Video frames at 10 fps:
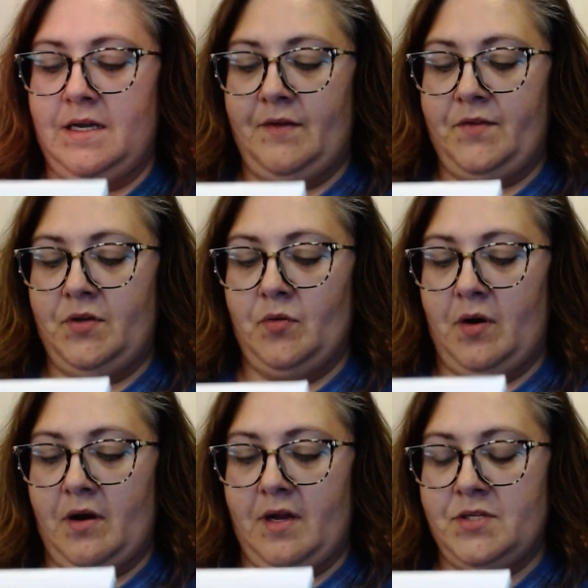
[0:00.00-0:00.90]
if you
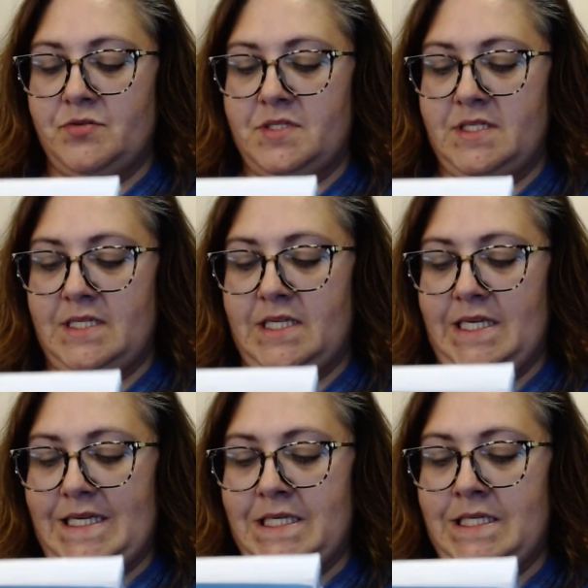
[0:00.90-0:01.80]
are interested
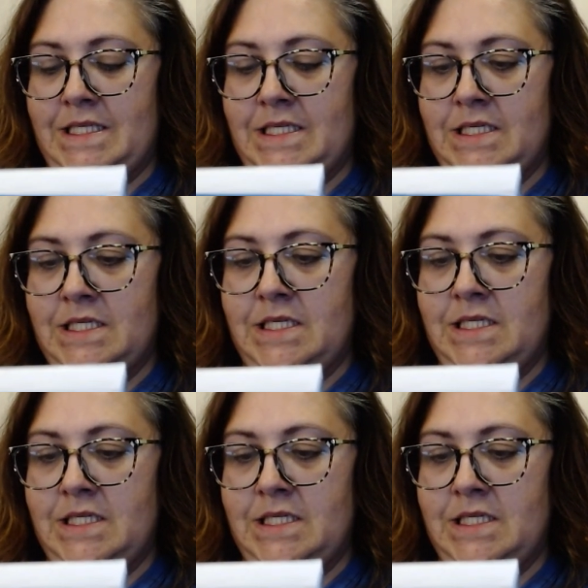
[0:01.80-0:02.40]
in